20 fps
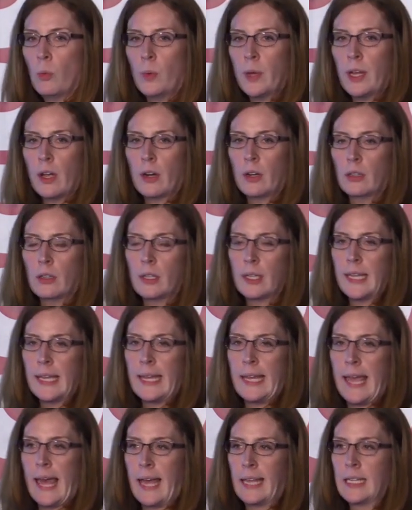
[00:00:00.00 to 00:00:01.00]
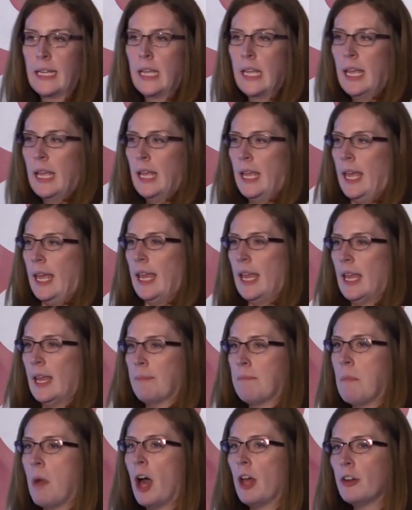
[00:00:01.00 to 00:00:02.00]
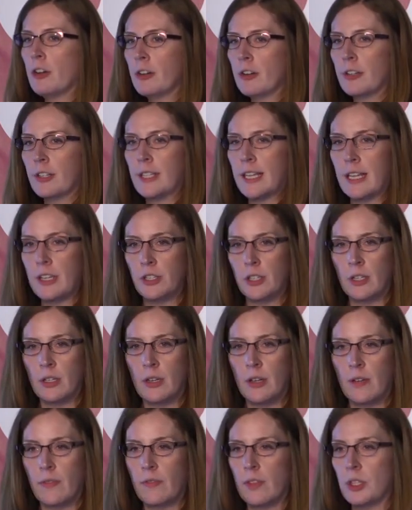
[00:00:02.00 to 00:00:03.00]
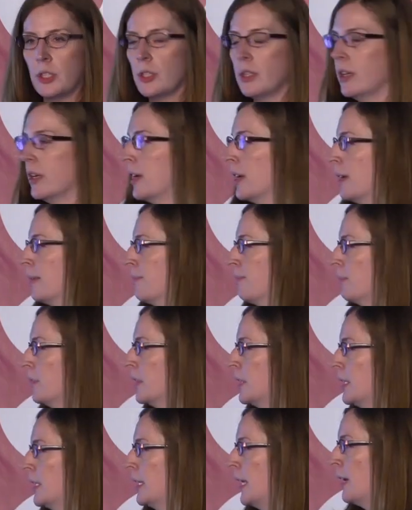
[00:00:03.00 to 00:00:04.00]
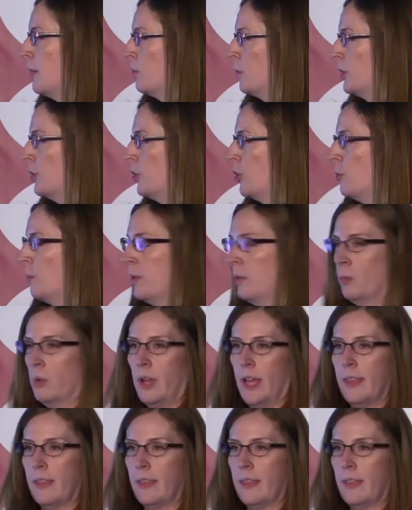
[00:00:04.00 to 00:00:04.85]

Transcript: We are looking at a modernization of this site, which OpenWall,